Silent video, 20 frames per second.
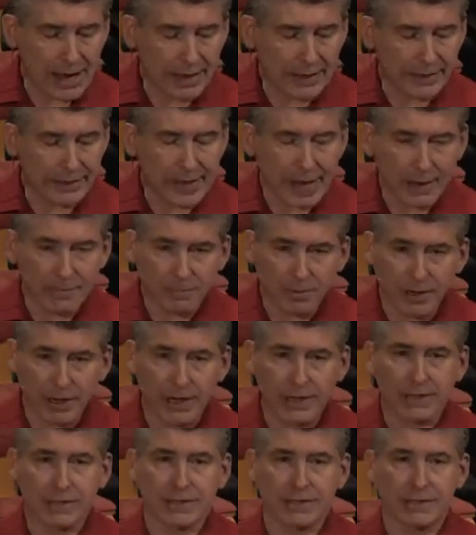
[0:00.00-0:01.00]
that
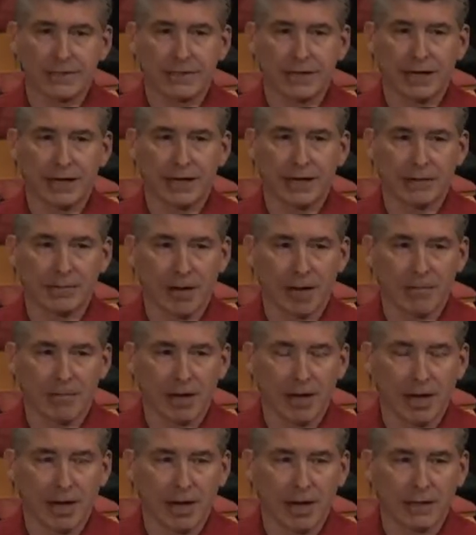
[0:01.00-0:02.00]
planted the seed in my
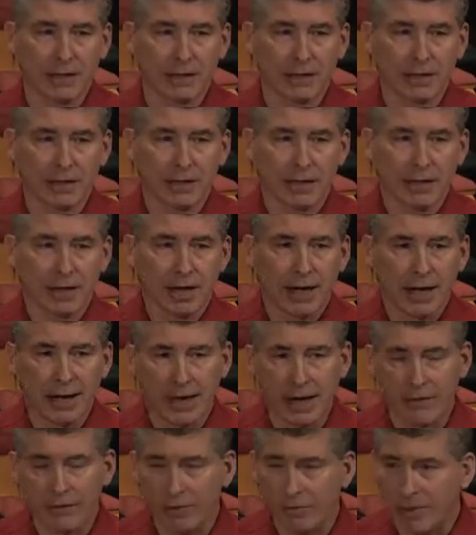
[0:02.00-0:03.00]
mind, and
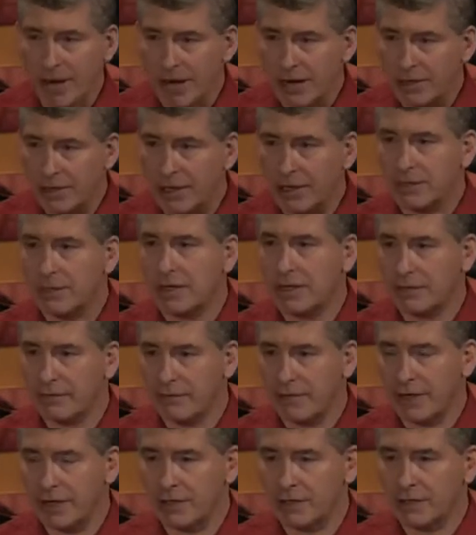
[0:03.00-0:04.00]
I remained
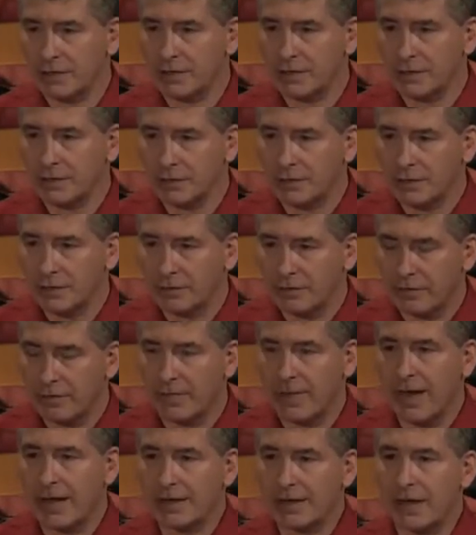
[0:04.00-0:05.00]
unconvinced from
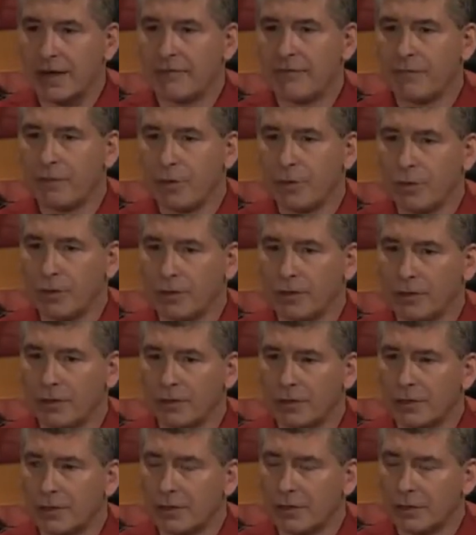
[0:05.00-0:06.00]
that day forward
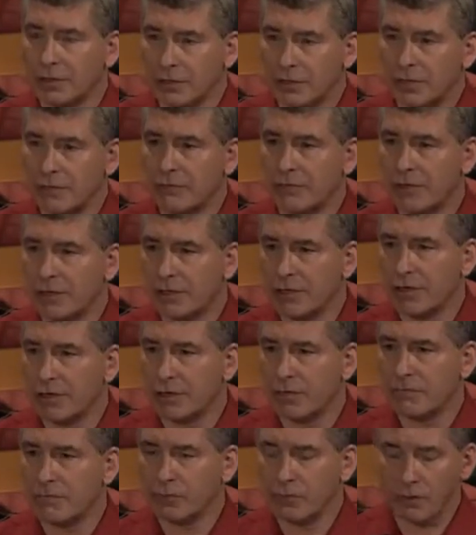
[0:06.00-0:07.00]
that you really
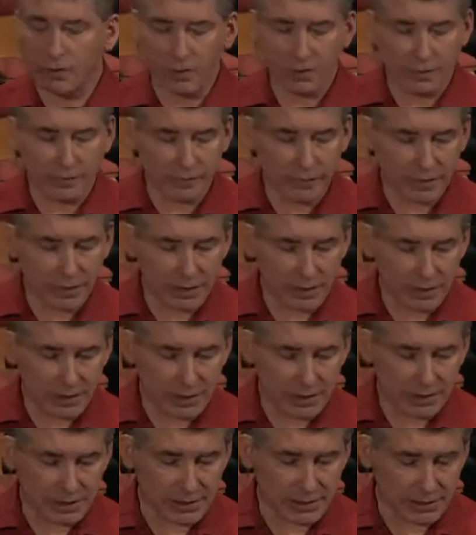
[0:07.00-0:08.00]
couldn't prove the
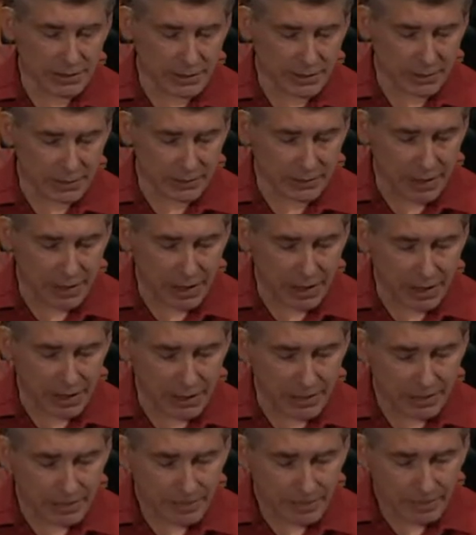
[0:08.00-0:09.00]
existence of
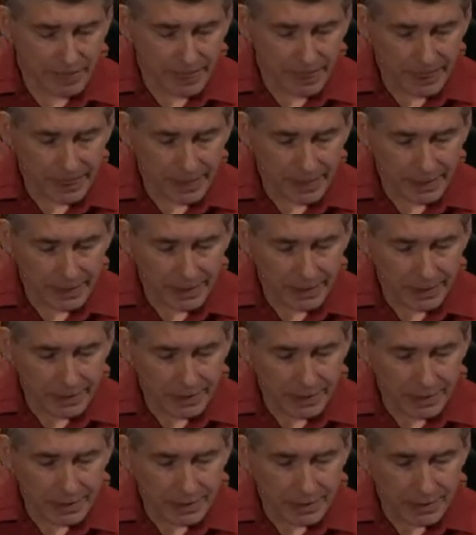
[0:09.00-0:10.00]
God.
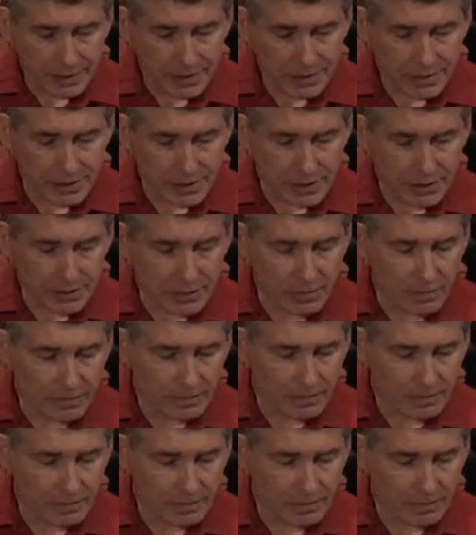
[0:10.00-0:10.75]
So